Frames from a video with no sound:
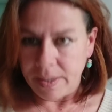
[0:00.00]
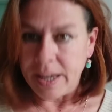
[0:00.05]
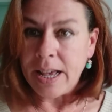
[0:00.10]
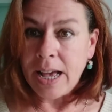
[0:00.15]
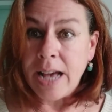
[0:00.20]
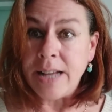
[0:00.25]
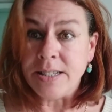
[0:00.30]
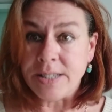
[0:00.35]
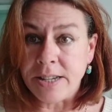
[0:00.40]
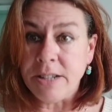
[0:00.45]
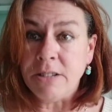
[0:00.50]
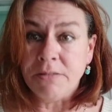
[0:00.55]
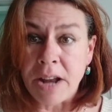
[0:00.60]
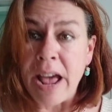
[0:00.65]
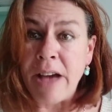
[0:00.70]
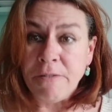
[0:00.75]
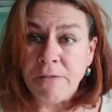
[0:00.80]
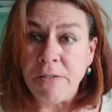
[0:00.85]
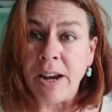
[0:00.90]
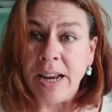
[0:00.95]
Until
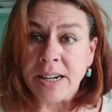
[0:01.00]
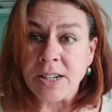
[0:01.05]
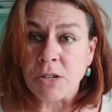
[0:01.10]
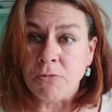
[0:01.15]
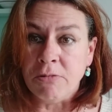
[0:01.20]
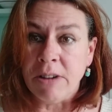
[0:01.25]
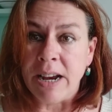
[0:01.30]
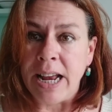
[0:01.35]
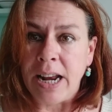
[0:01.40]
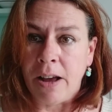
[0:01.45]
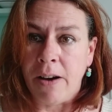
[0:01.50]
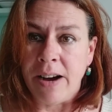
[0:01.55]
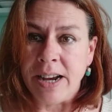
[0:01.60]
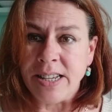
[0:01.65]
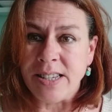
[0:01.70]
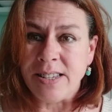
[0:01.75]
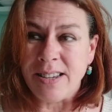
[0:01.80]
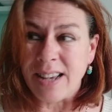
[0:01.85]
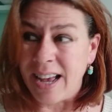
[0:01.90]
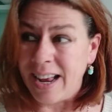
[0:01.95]
Netflix
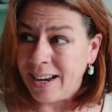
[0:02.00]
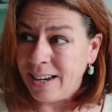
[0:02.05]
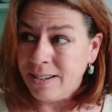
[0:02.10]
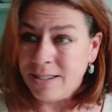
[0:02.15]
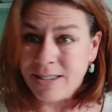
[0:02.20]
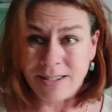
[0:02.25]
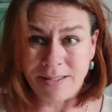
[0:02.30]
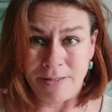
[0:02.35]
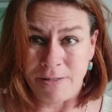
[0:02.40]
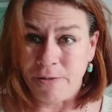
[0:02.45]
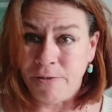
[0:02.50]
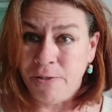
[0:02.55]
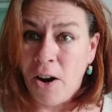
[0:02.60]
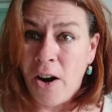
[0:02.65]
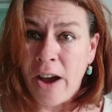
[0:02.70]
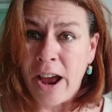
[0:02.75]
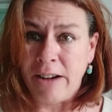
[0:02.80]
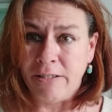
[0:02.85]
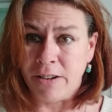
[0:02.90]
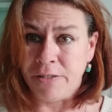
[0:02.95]
realise and
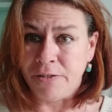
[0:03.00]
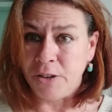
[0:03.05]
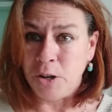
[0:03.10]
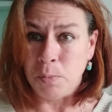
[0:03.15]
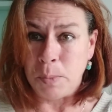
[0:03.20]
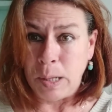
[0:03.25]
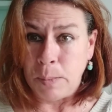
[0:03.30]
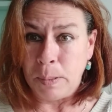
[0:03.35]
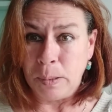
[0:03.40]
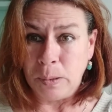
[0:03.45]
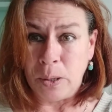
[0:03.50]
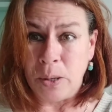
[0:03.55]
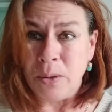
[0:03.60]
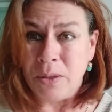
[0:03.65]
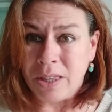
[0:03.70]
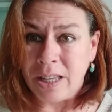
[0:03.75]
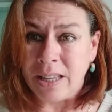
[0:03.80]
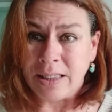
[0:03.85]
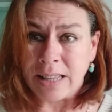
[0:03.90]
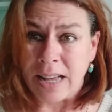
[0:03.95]
fire a few people who
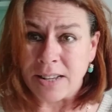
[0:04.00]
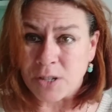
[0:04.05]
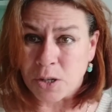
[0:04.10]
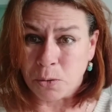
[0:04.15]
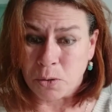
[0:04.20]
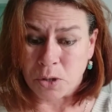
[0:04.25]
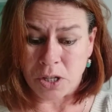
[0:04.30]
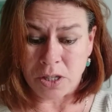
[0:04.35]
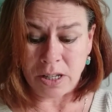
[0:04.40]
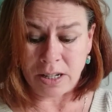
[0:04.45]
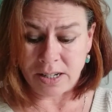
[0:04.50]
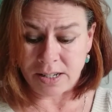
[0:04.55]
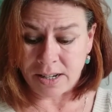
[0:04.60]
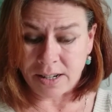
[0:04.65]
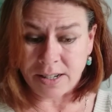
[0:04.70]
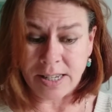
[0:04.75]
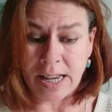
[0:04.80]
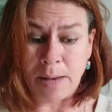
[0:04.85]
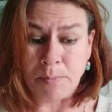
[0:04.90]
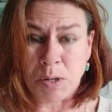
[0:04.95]
think that sort of thing's
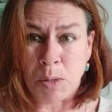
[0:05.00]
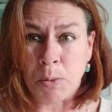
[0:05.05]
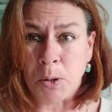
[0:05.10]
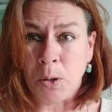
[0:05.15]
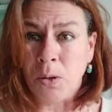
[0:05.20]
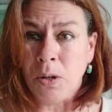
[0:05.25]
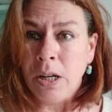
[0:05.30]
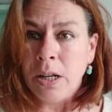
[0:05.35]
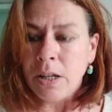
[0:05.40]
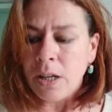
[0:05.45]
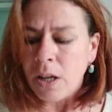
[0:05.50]
acceptable.